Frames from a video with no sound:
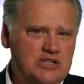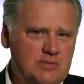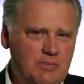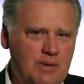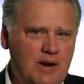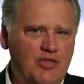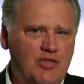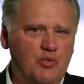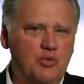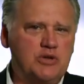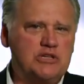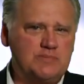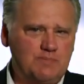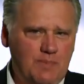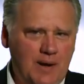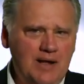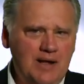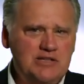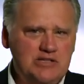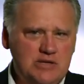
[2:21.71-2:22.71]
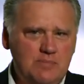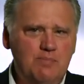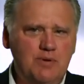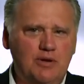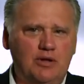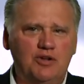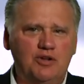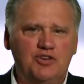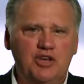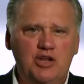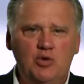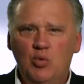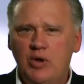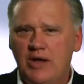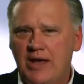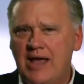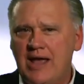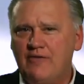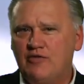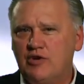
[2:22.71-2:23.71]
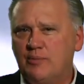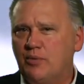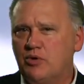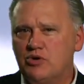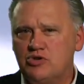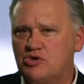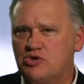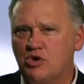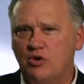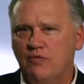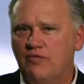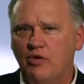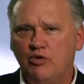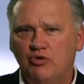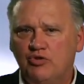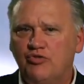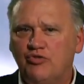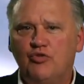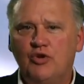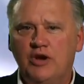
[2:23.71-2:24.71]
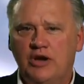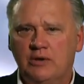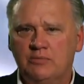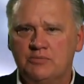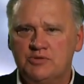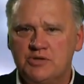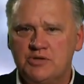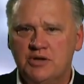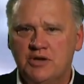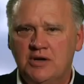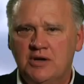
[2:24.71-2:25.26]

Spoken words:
about the responsibility we have to preserve those freedoms,